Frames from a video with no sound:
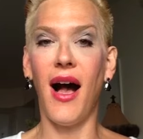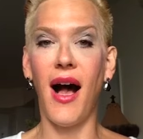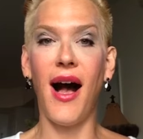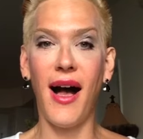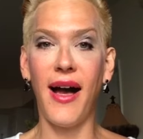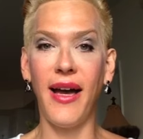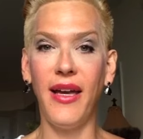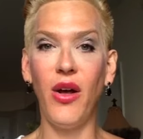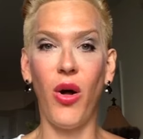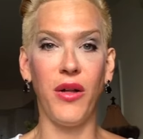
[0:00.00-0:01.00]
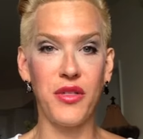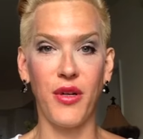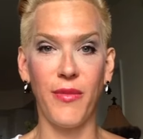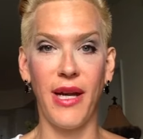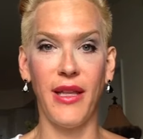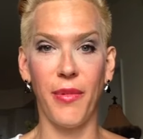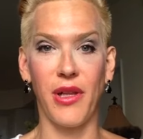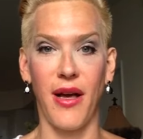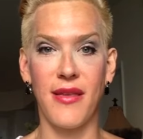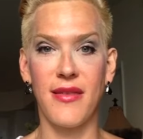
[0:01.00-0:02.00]
I alter my lip
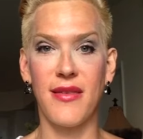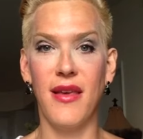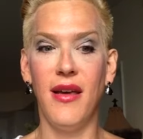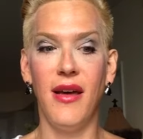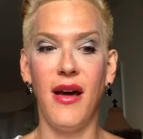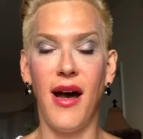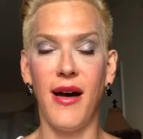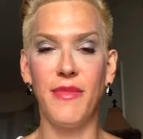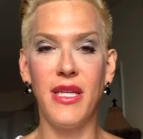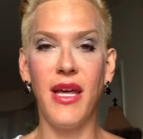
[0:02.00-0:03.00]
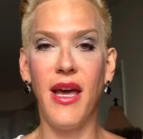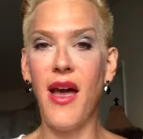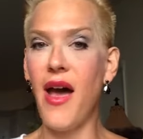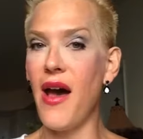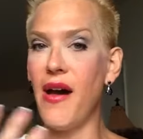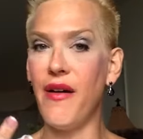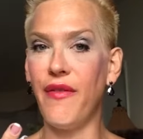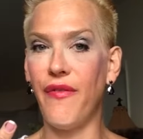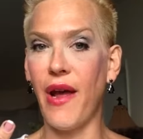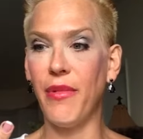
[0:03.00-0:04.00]
gloss. Today I have
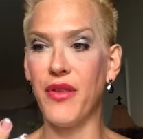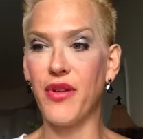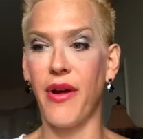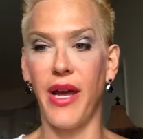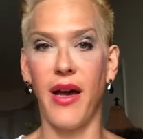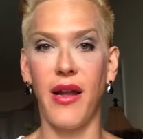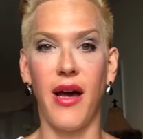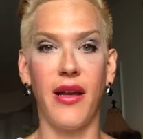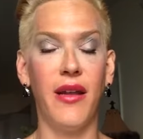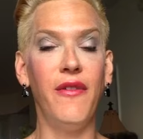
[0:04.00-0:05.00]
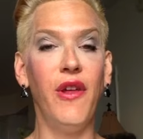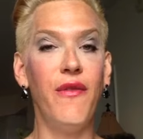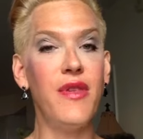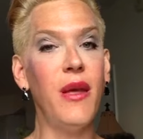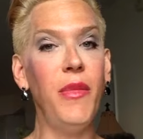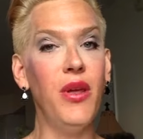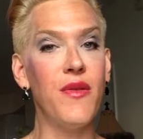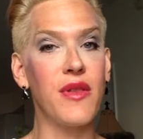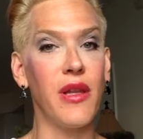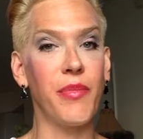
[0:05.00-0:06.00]
a fabulous crayon on, and you've seen me
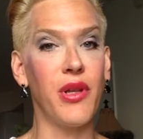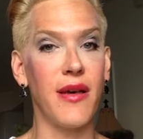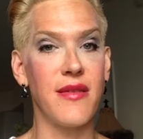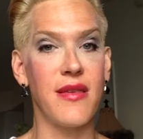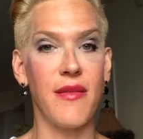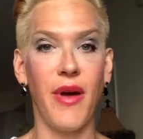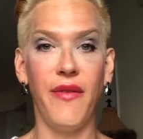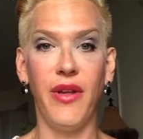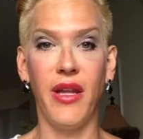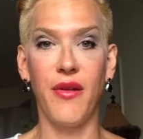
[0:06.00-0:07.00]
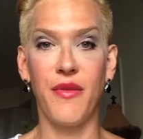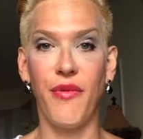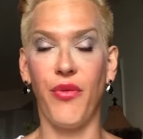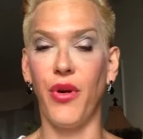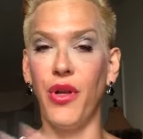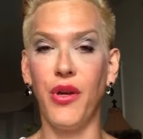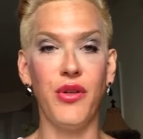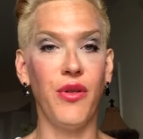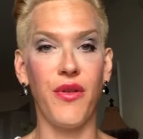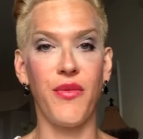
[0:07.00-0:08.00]
use lip glosses in my videos before. You can
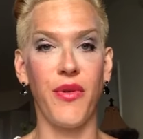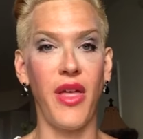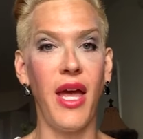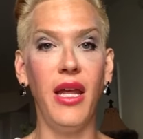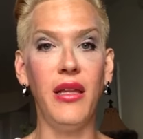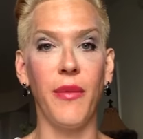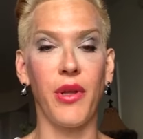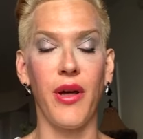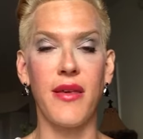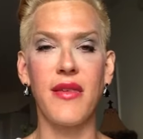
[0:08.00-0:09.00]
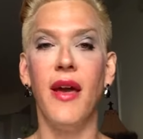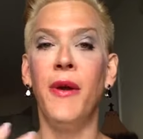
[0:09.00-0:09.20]
do this with any lip gloss.